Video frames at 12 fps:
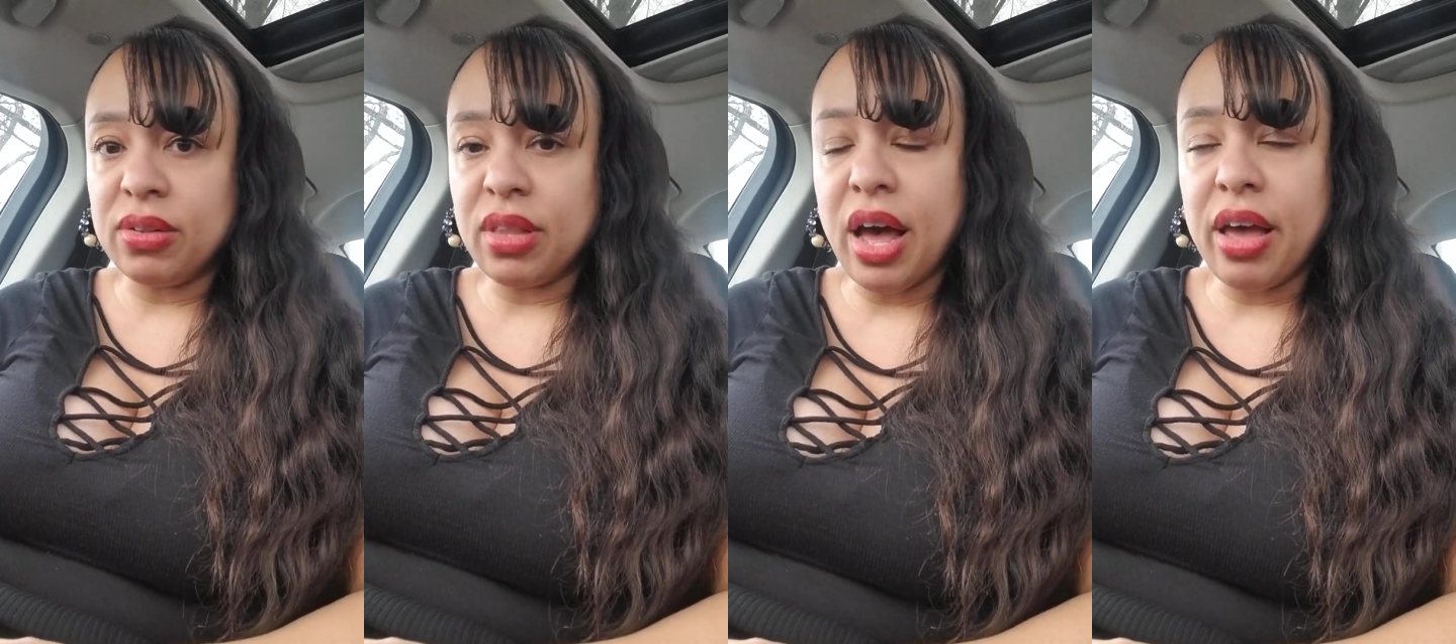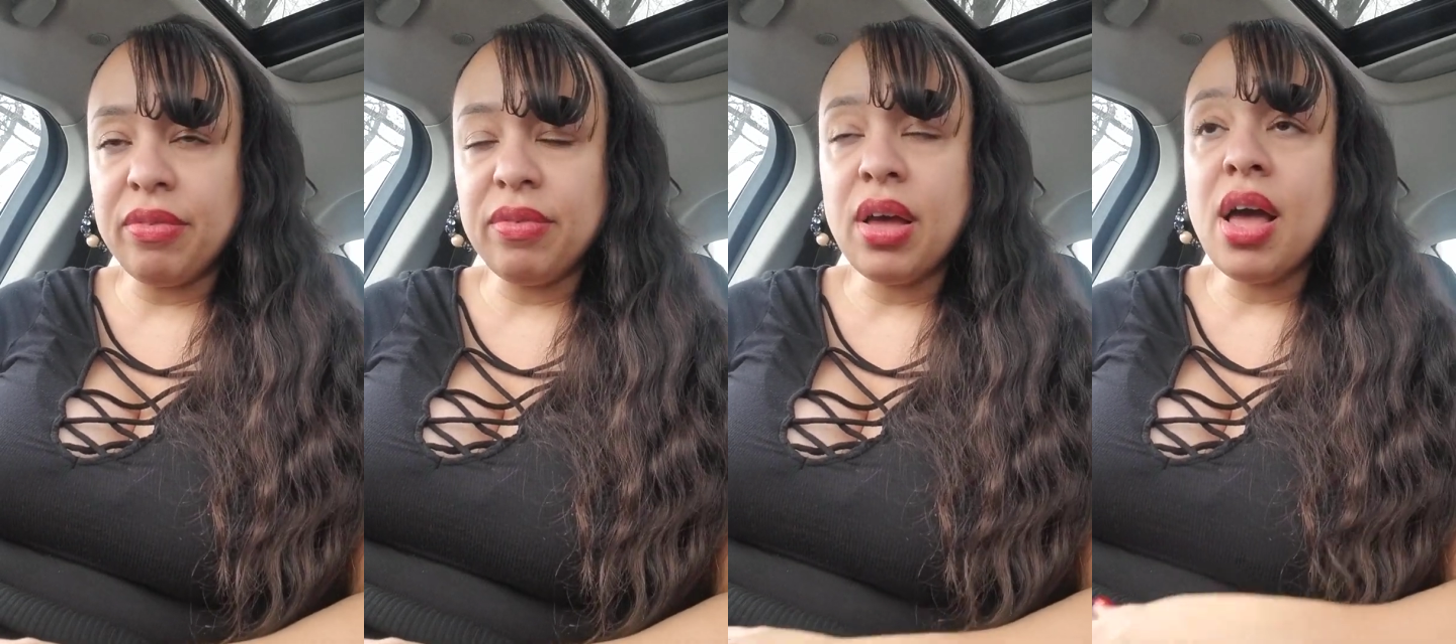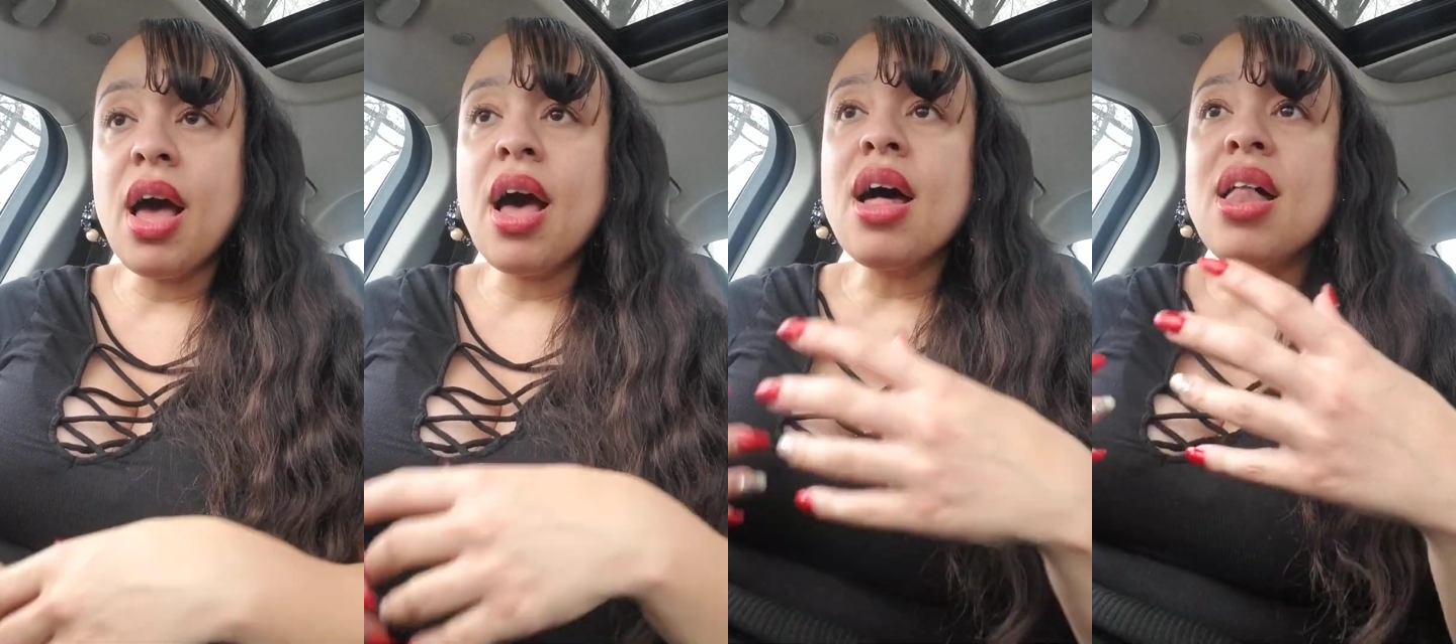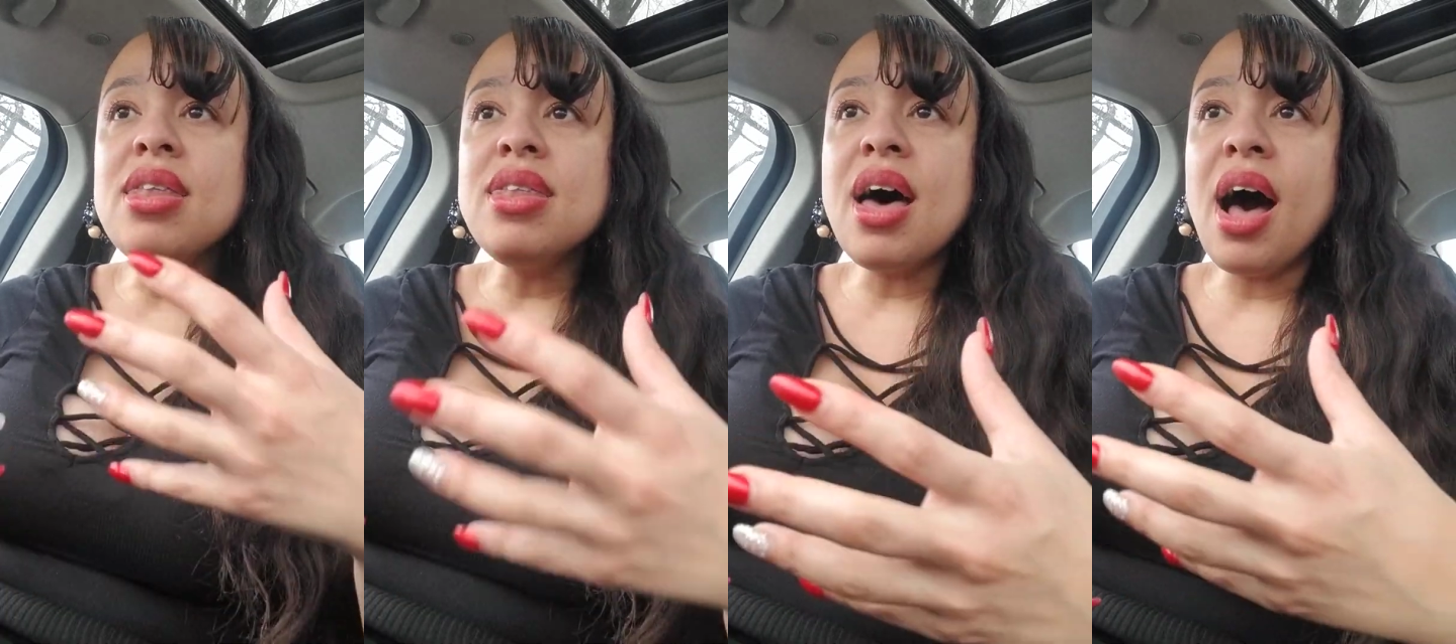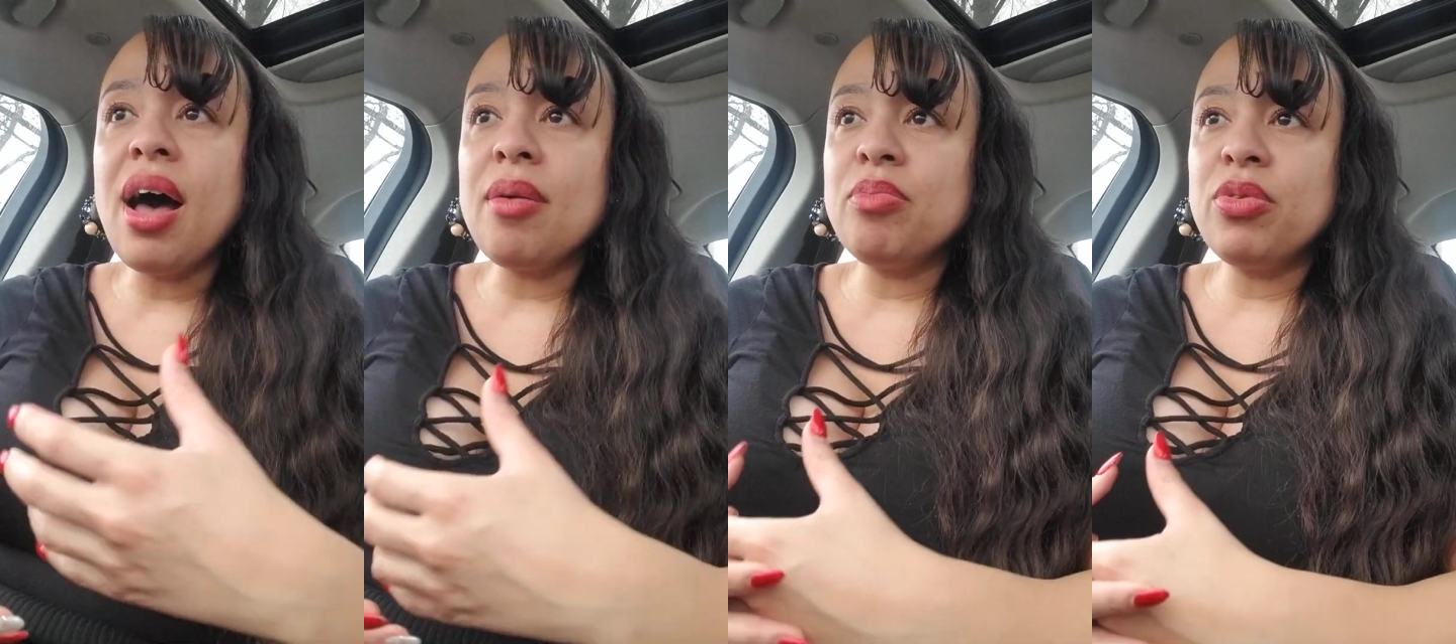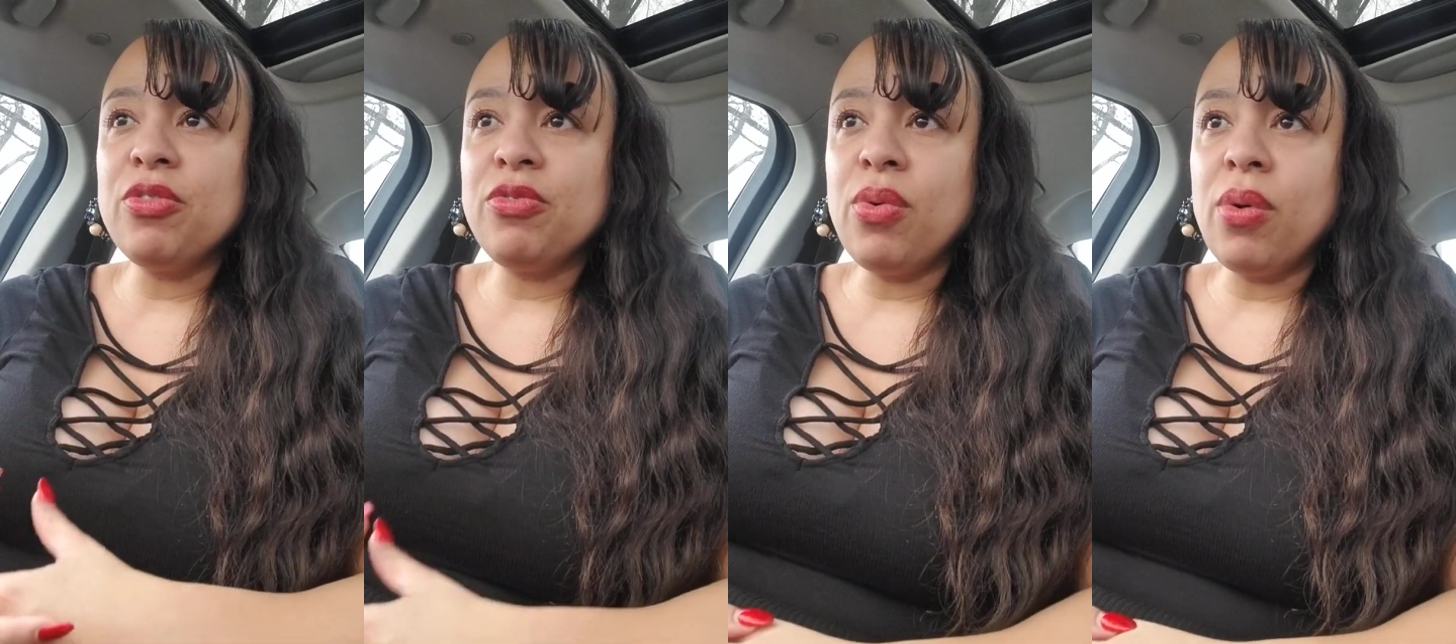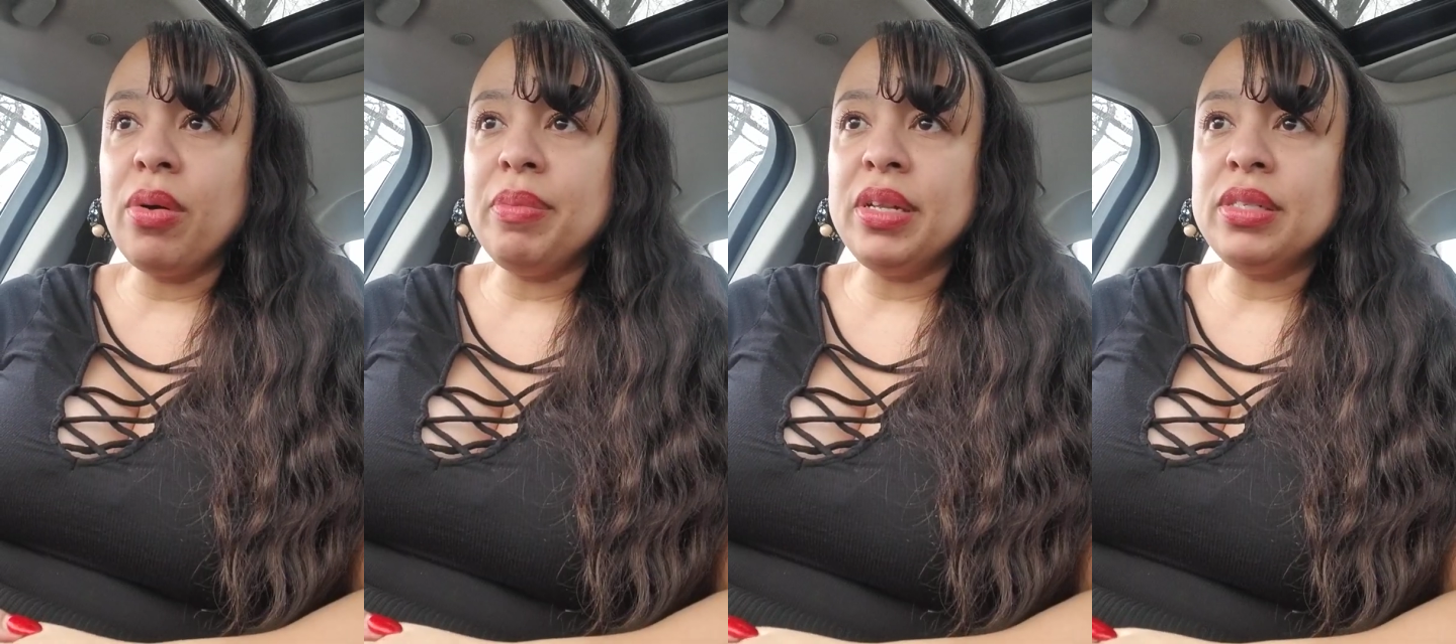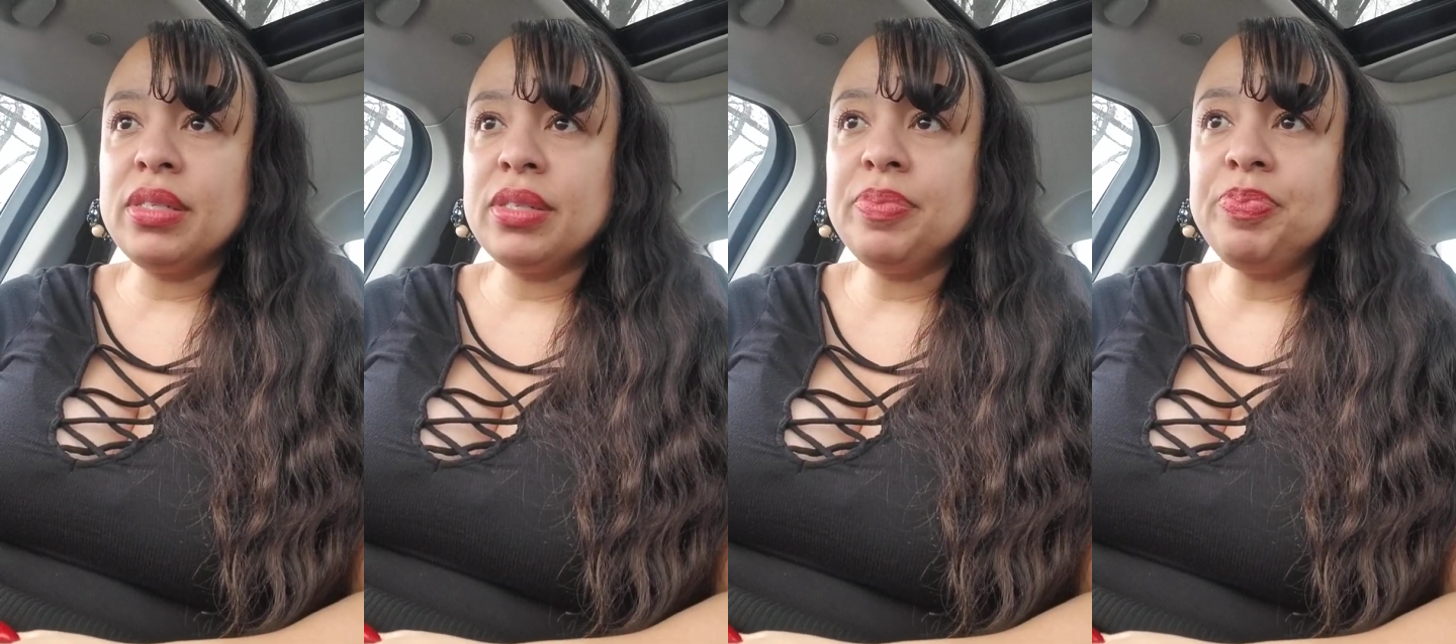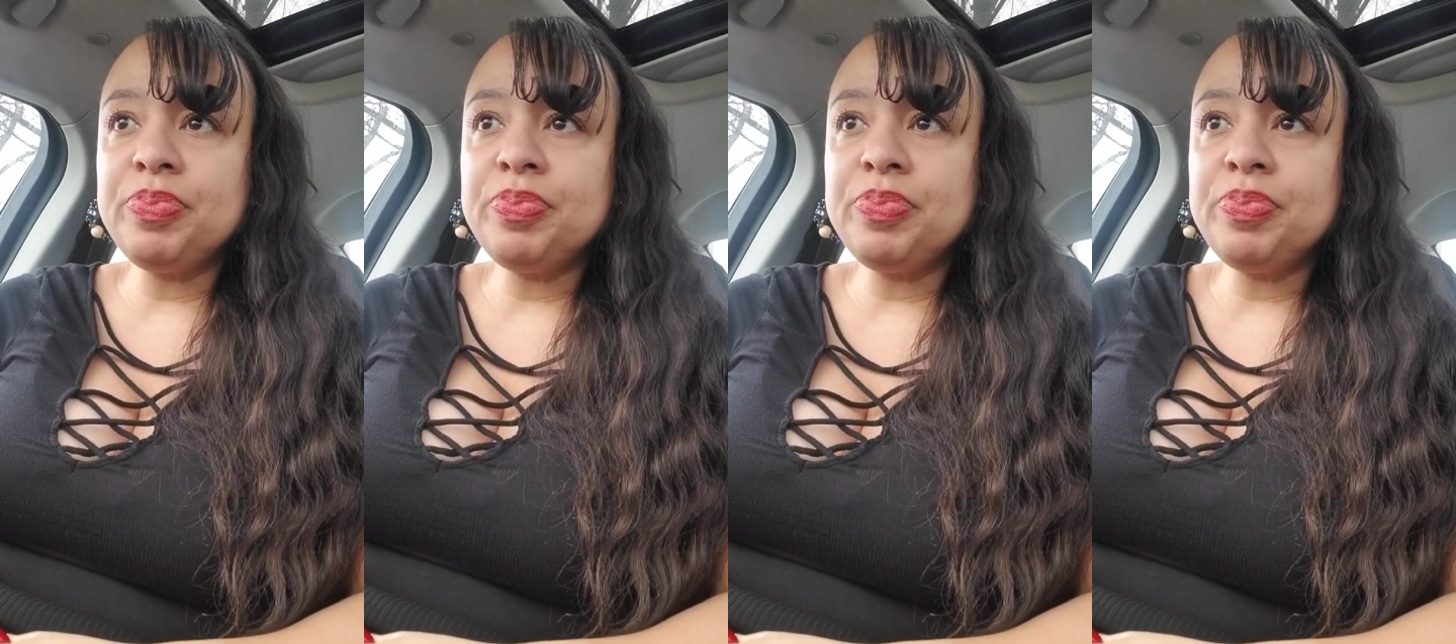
life, not performance.